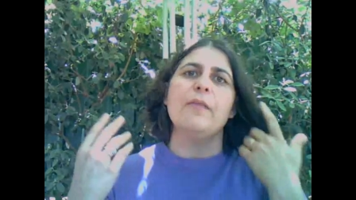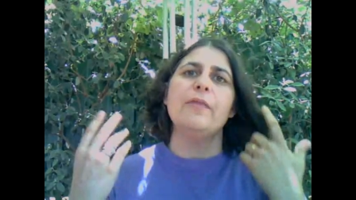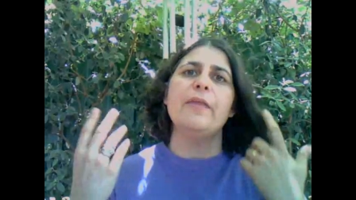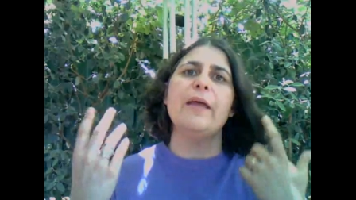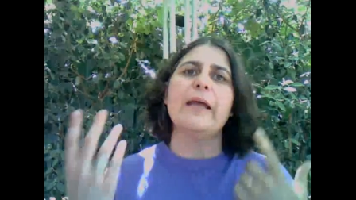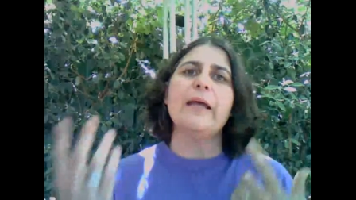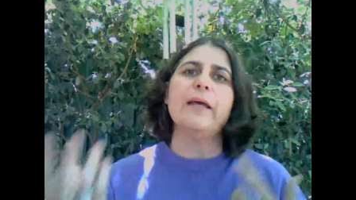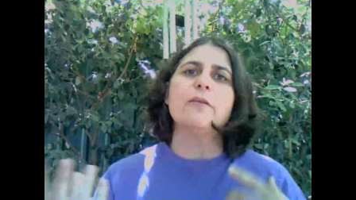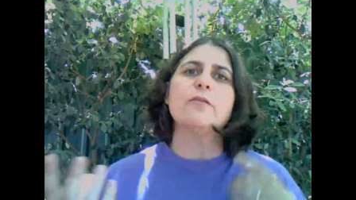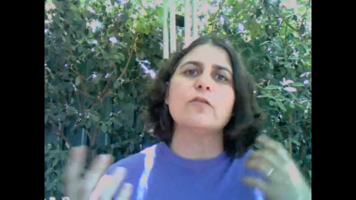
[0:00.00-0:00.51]

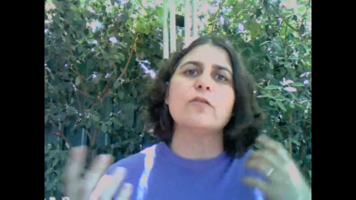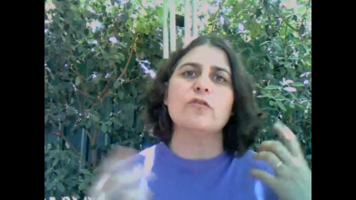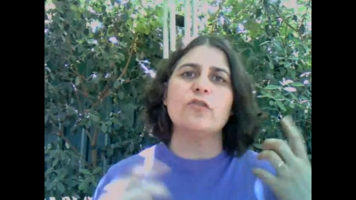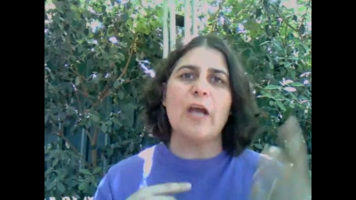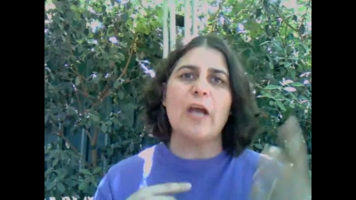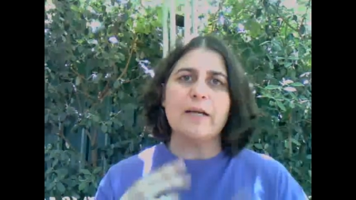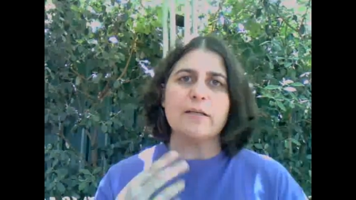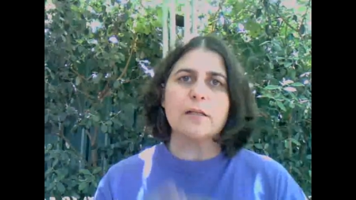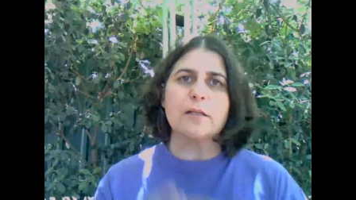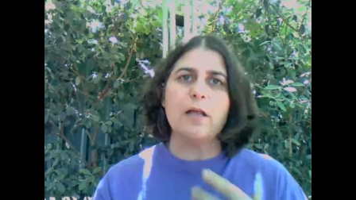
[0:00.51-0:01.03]
their
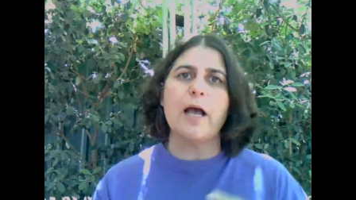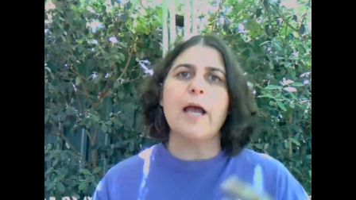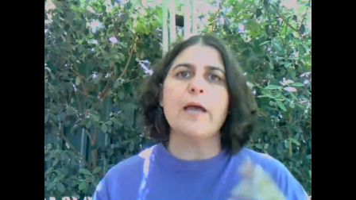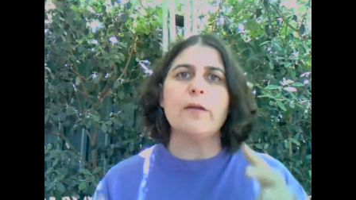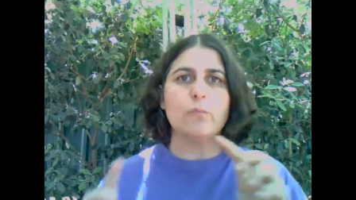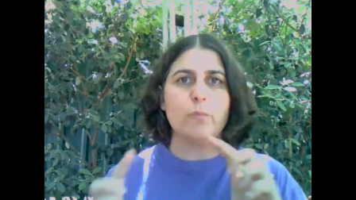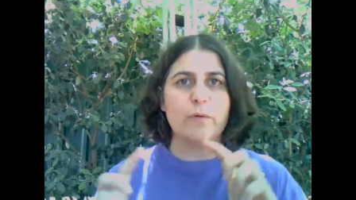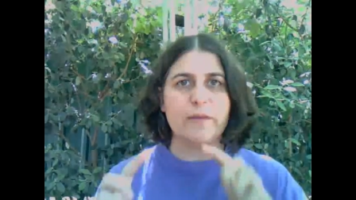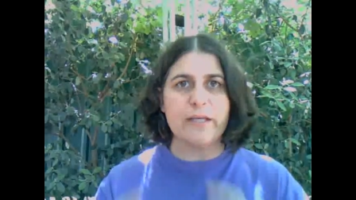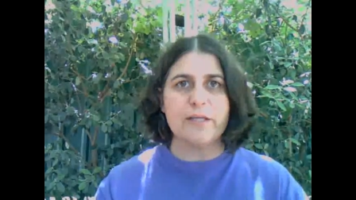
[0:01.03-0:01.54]
chat
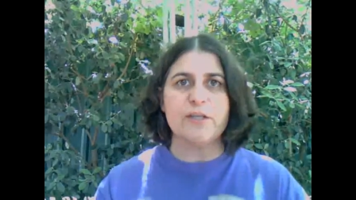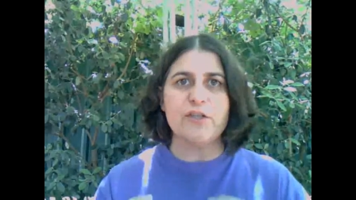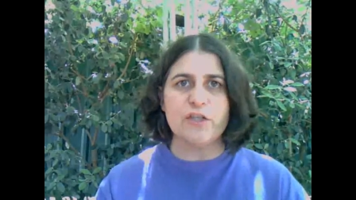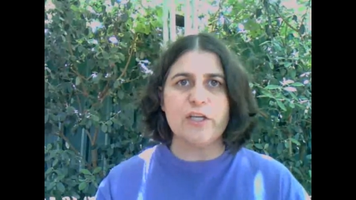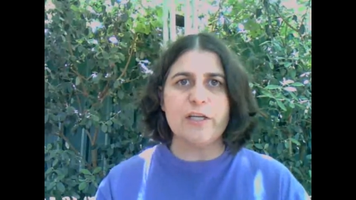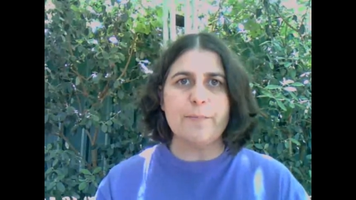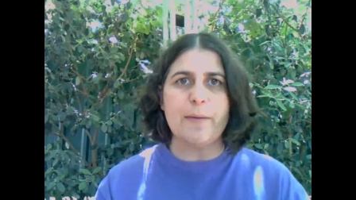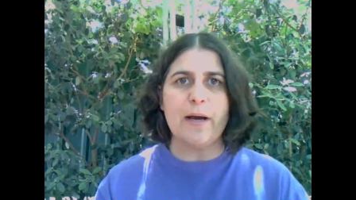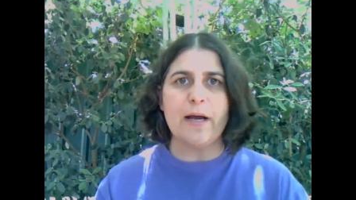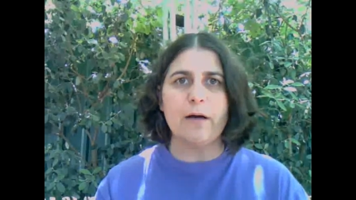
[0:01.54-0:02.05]
client within
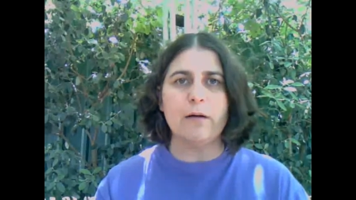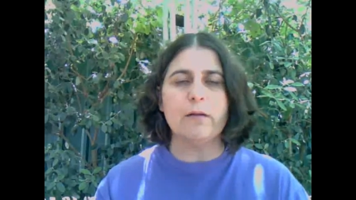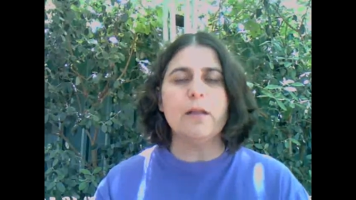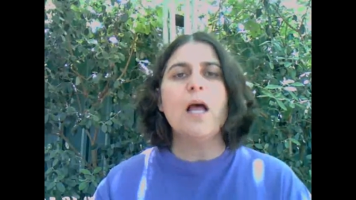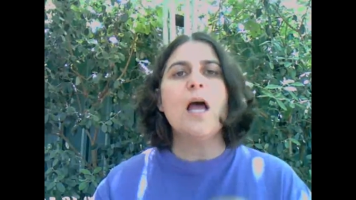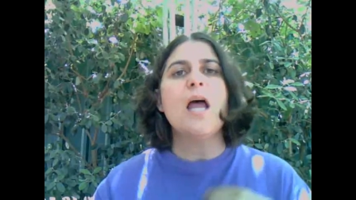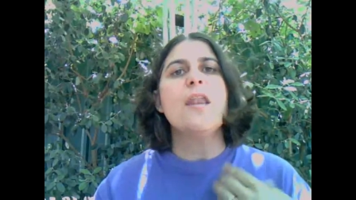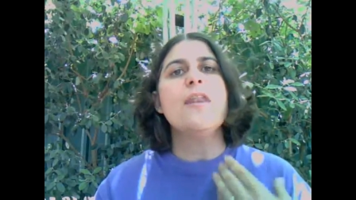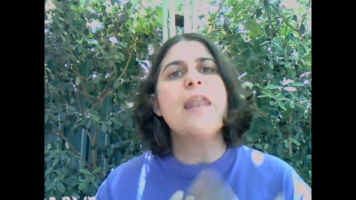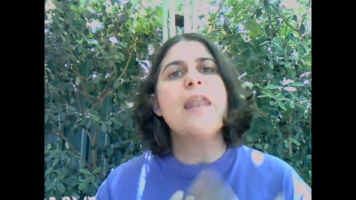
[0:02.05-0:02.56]
Gmail
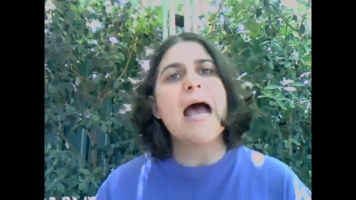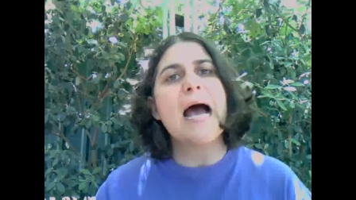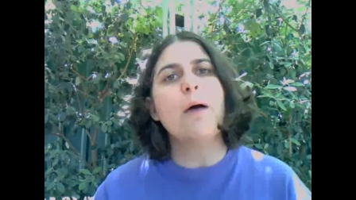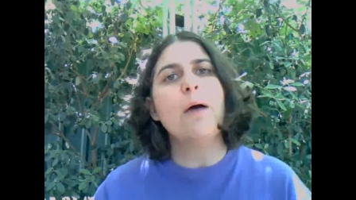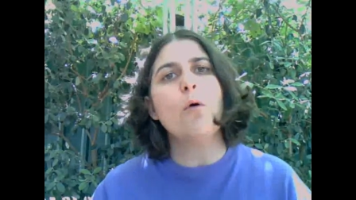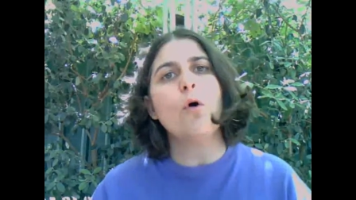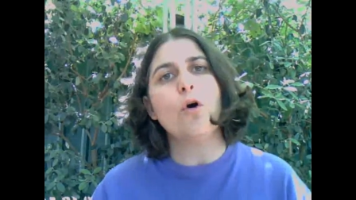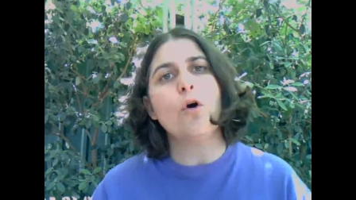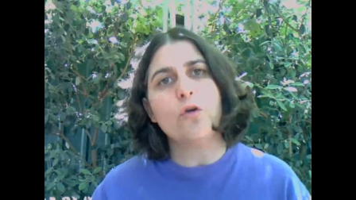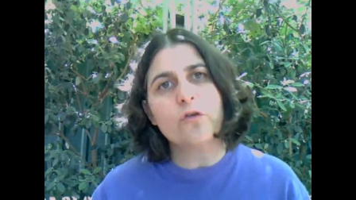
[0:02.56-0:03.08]

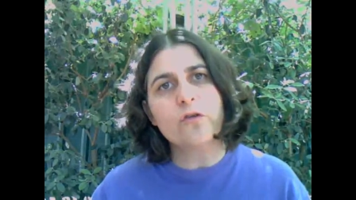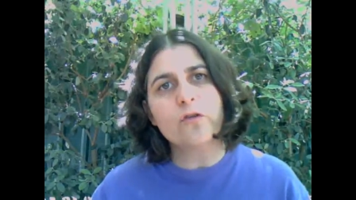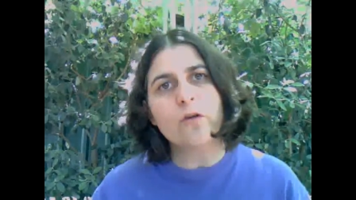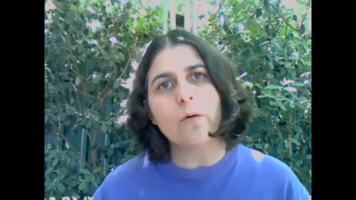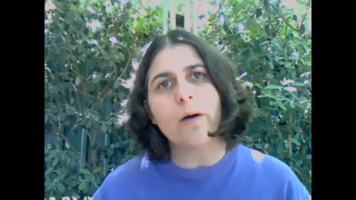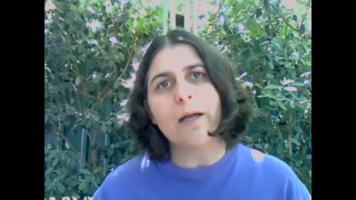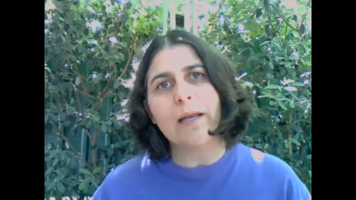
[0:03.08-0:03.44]
now also